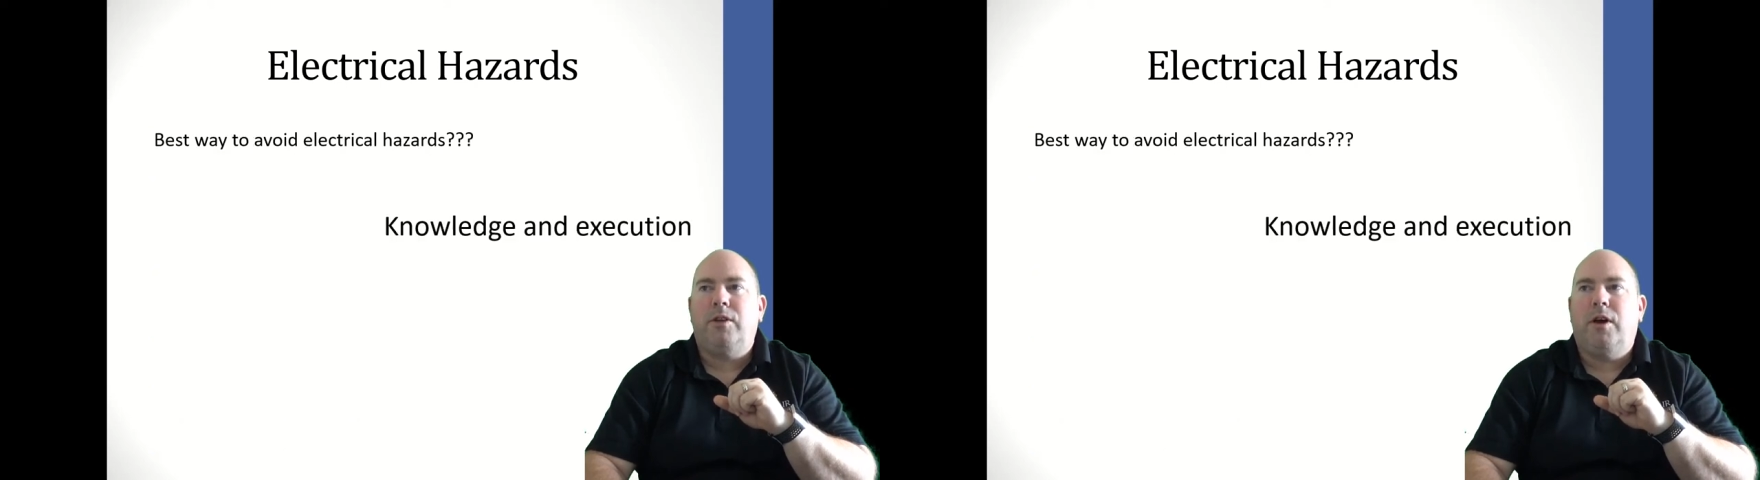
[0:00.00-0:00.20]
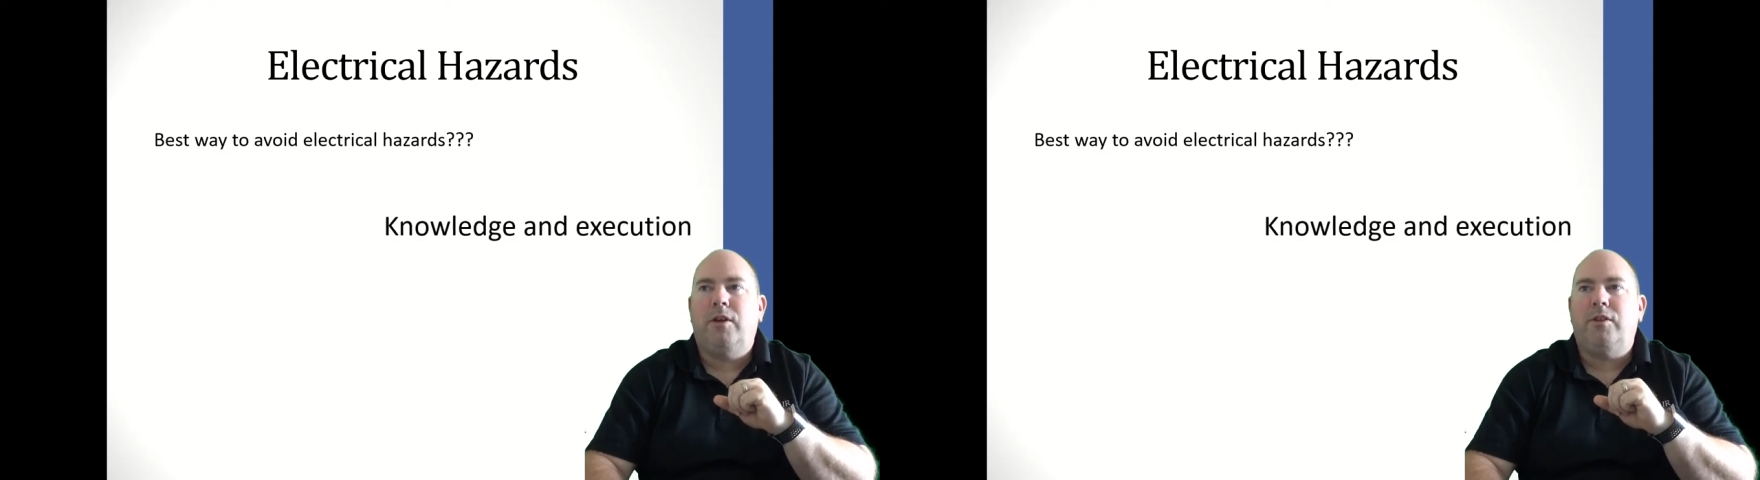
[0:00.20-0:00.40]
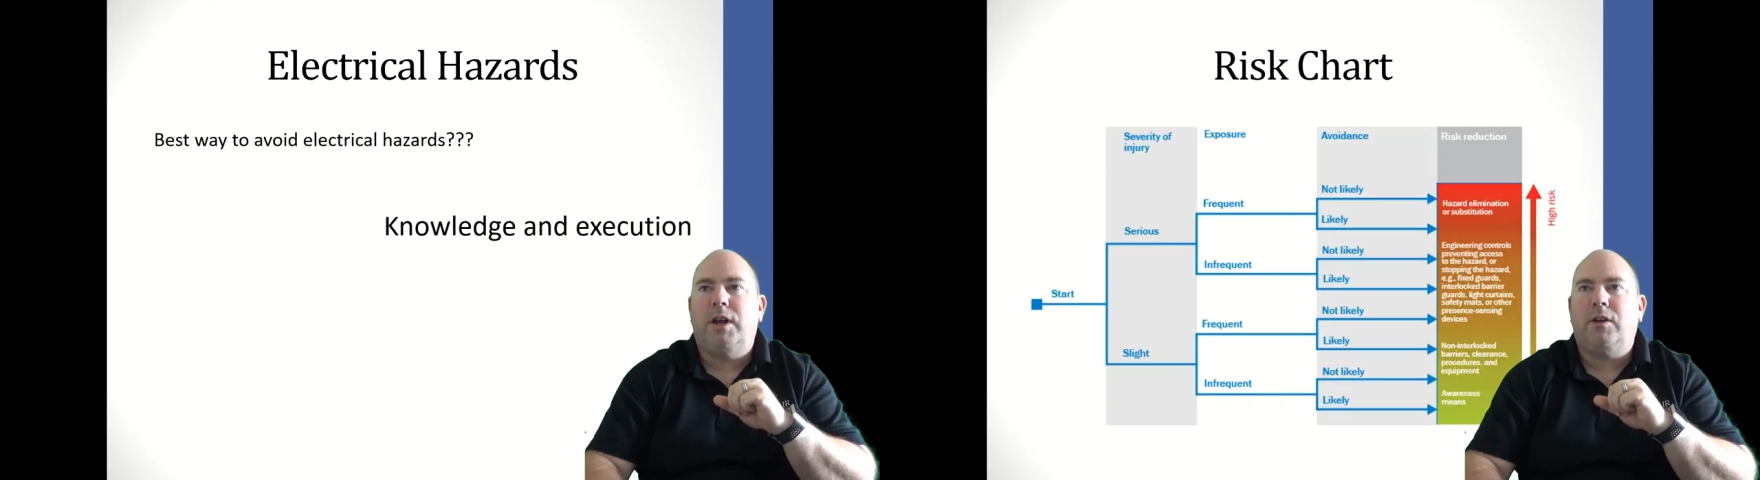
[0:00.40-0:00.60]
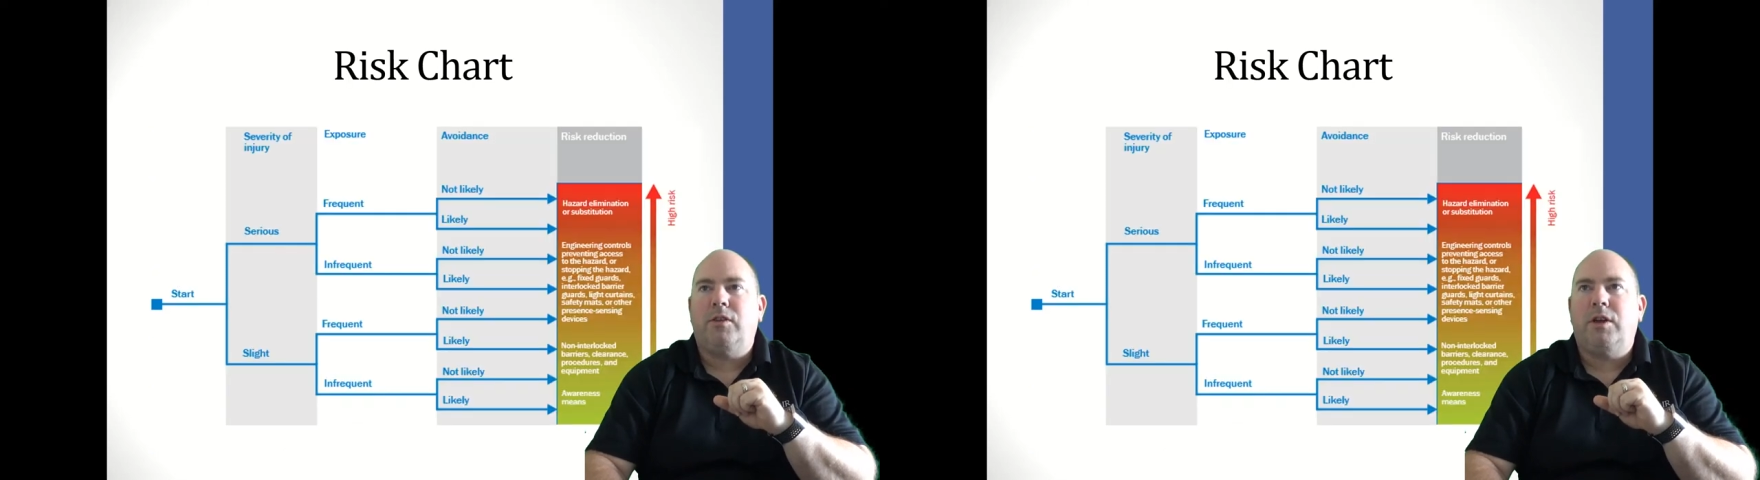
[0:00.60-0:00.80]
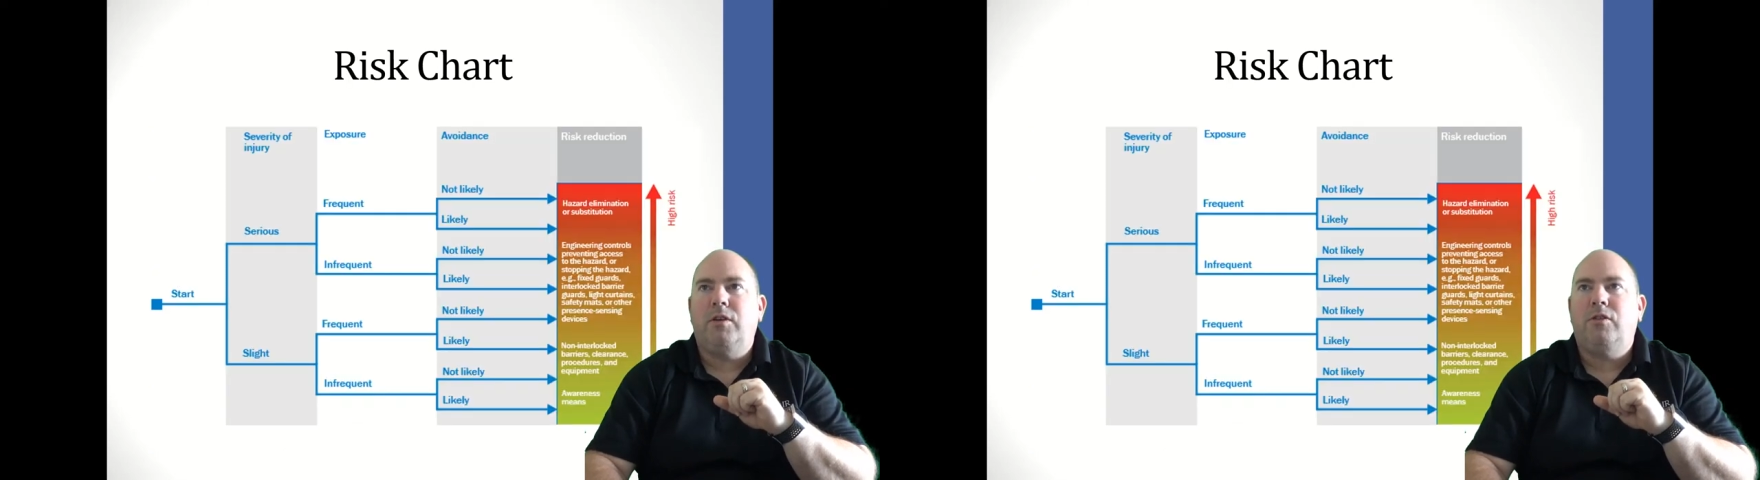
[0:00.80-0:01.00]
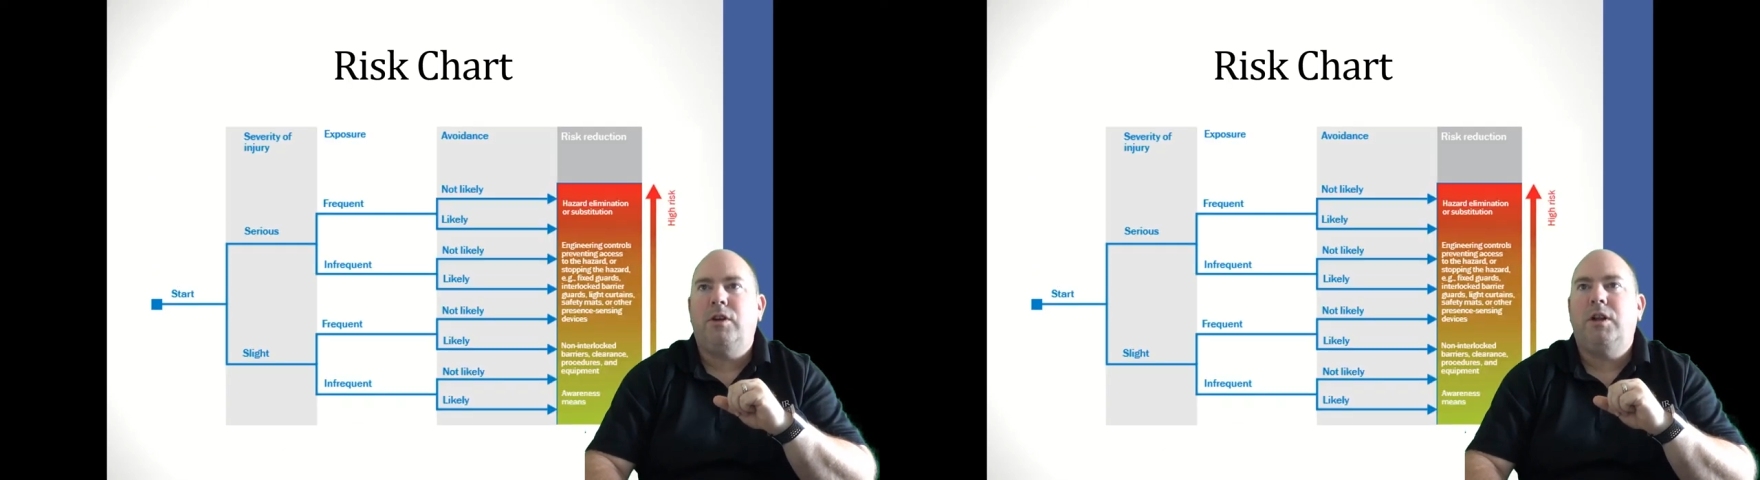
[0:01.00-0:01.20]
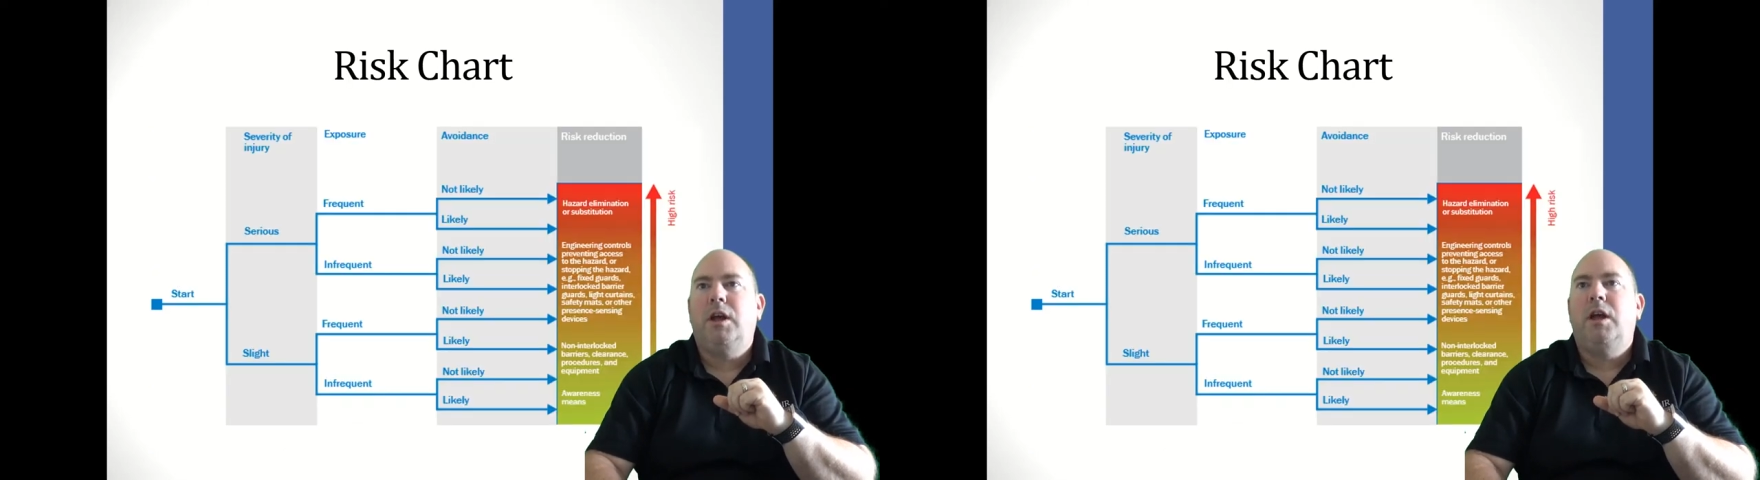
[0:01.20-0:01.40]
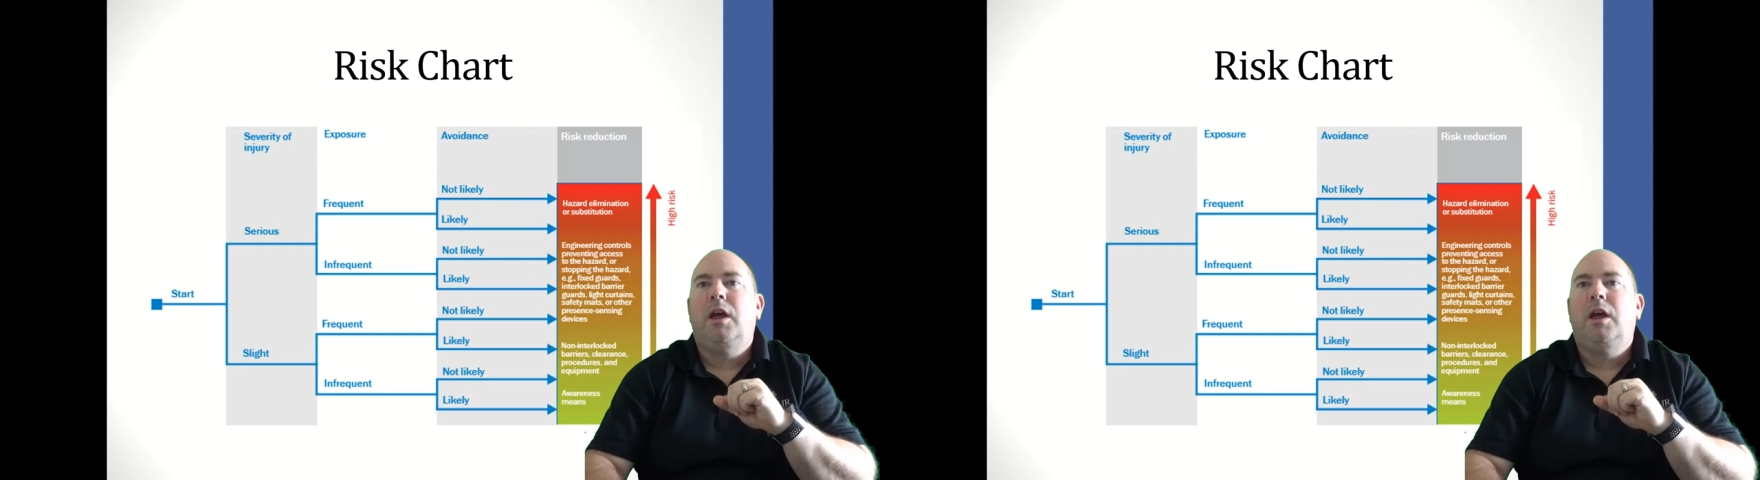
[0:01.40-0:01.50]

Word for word: knowledge and execution.